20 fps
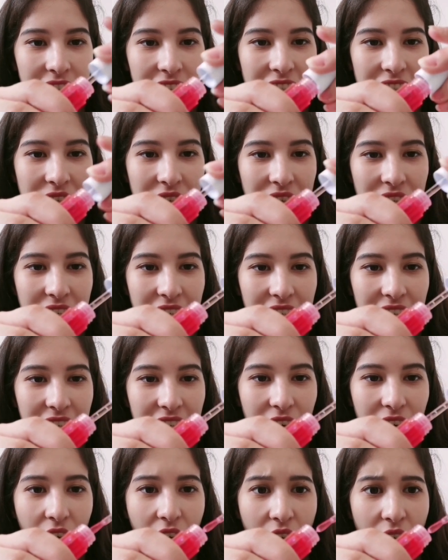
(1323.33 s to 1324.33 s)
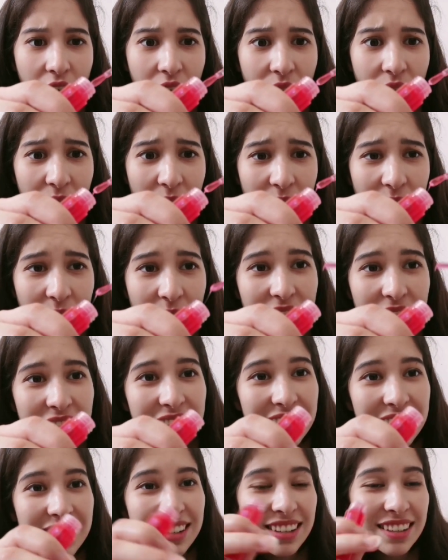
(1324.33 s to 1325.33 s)
Let's do it again. Oh, it
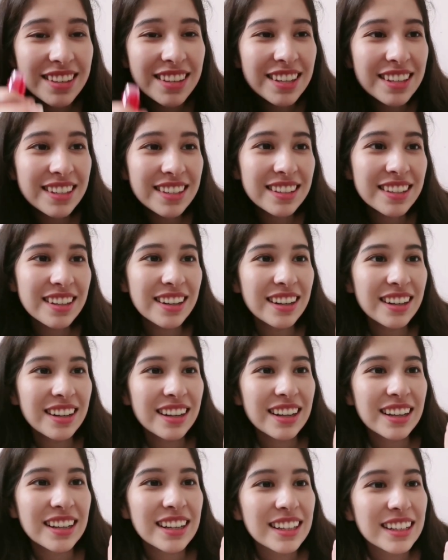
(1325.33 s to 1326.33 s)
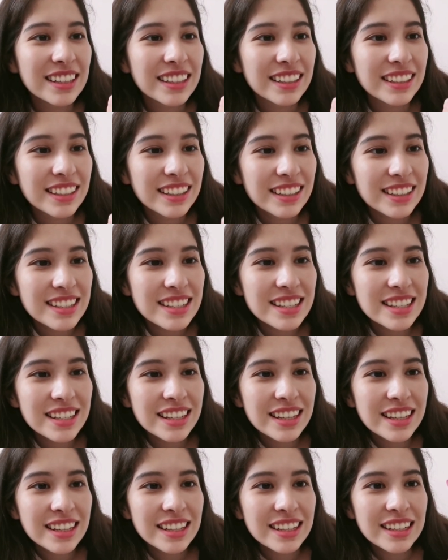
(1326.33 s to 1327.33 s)
is this kind. It's
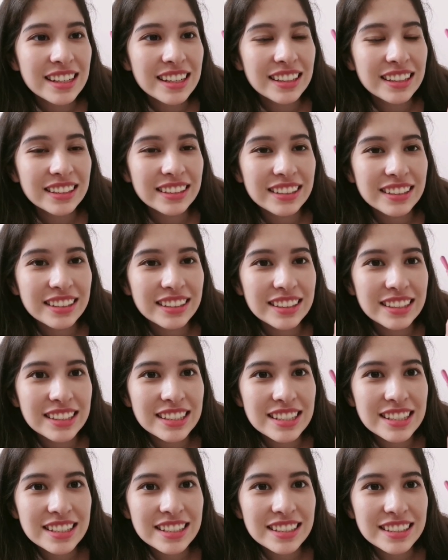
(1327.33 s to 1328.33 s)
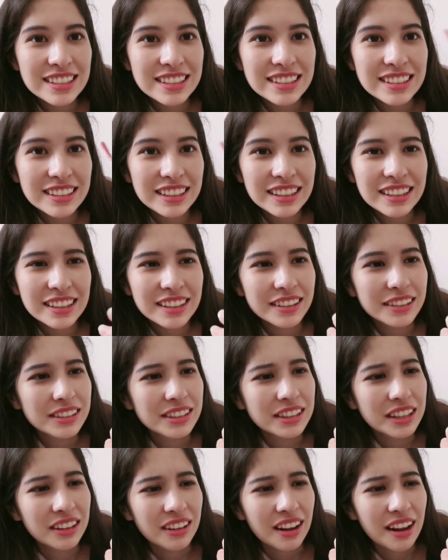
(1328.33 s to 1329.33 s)
the, like,
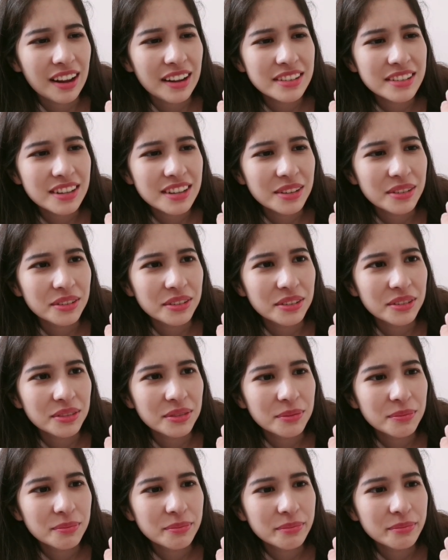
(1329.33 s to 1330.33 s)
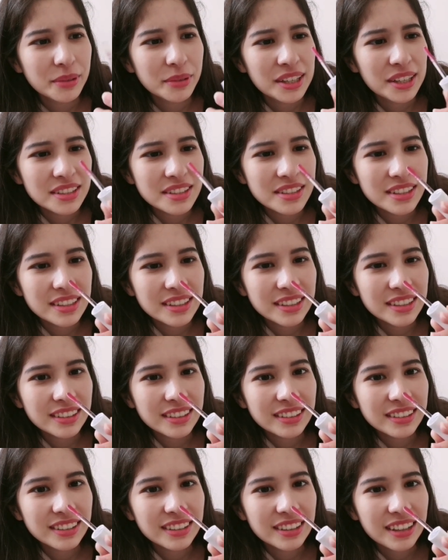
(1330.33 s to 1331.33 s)
is it glass? I don't know. Plastic,
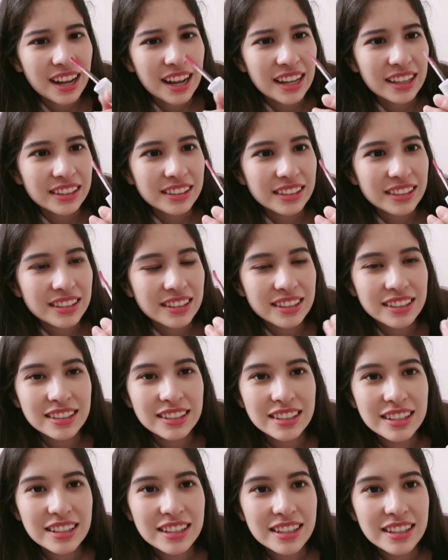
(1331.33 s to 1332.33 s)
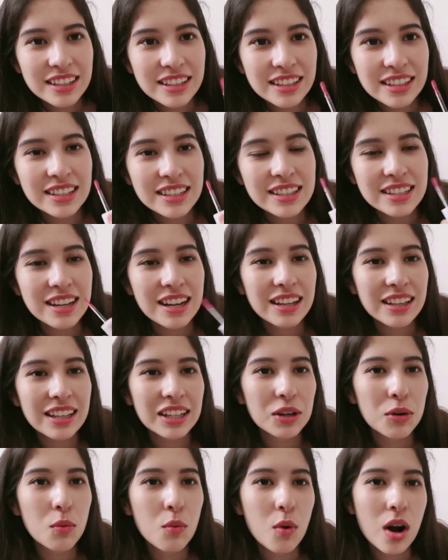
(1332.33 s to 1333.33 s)
glass. It's not
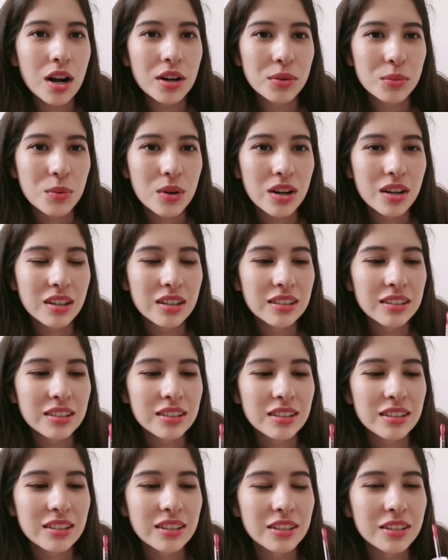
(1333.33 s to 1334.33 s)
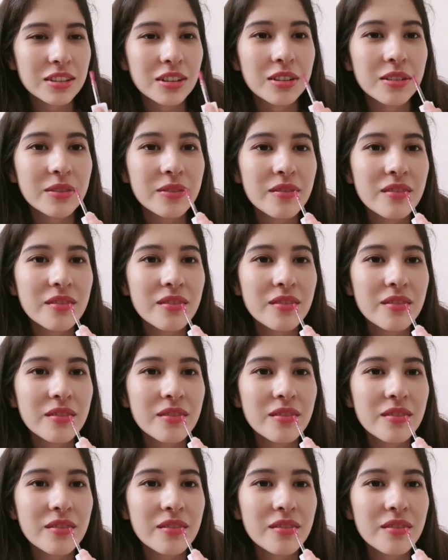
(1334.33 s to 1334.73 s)
like a wand, you know?